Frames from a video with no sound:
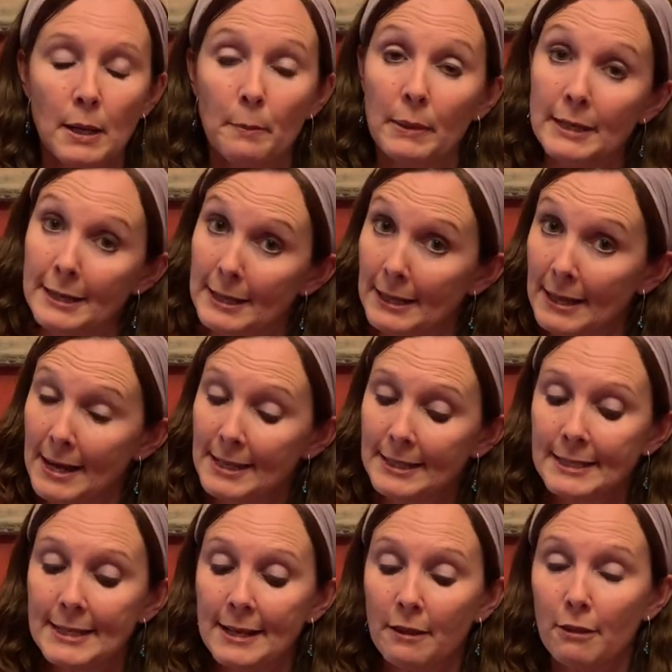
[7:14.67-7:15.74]
but
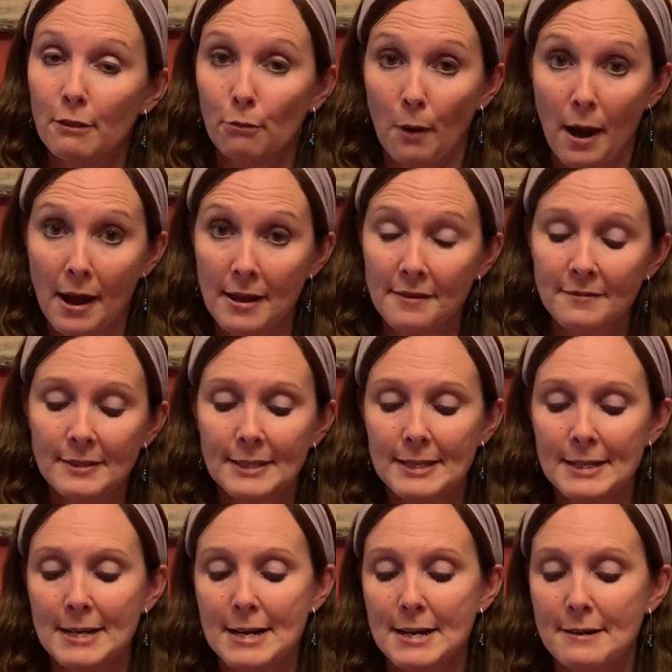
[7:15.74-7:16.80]
nonetheless, it thrives
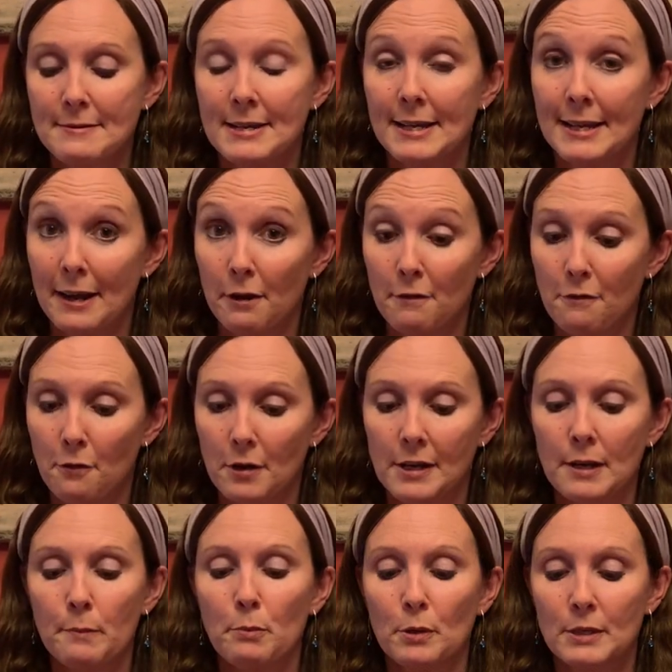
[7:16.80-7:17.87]
in
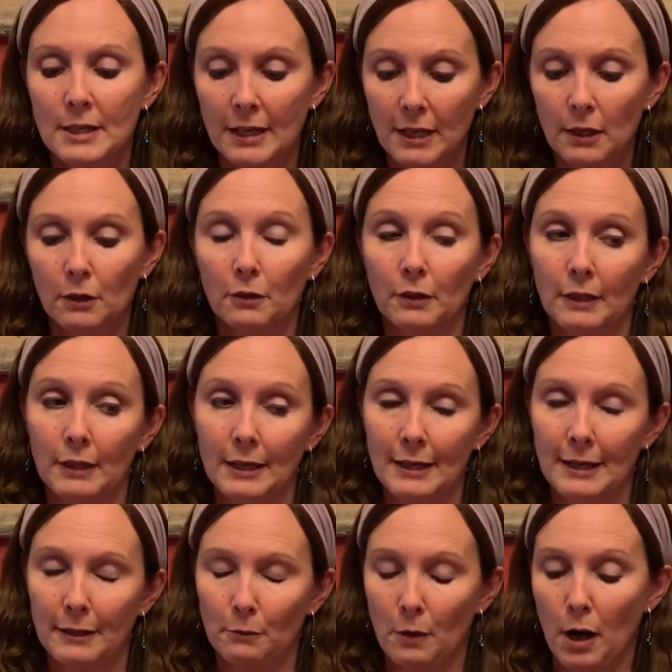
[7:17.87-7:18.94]
California, particularly
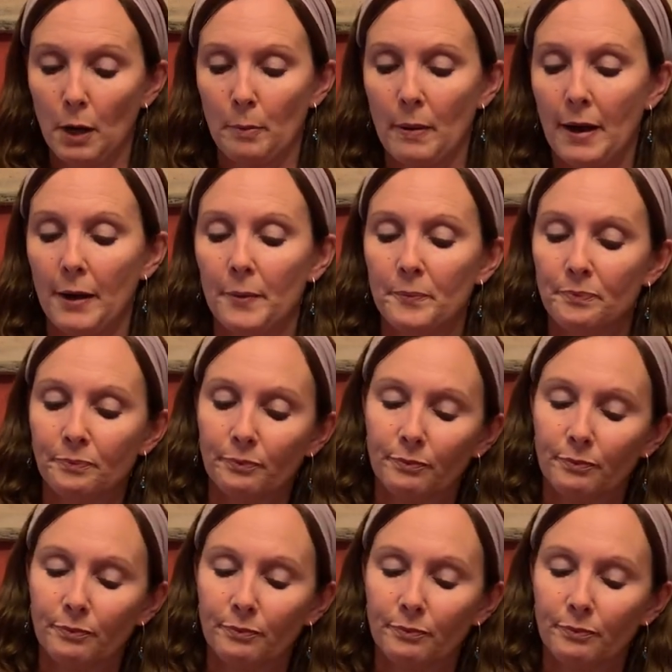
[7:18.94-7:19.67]
in Rockpile.